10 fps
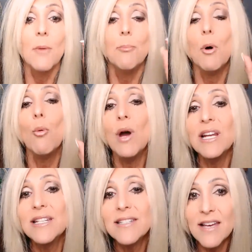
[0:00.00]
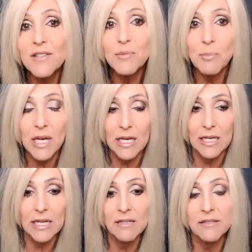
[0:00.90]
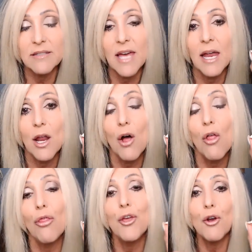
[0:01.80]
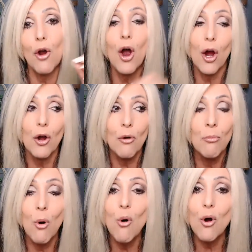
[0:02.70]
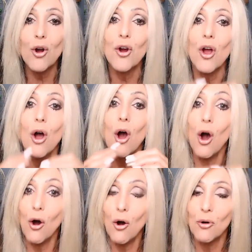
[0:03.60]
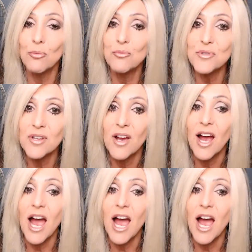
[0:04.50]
But what it does mean is that there are more homes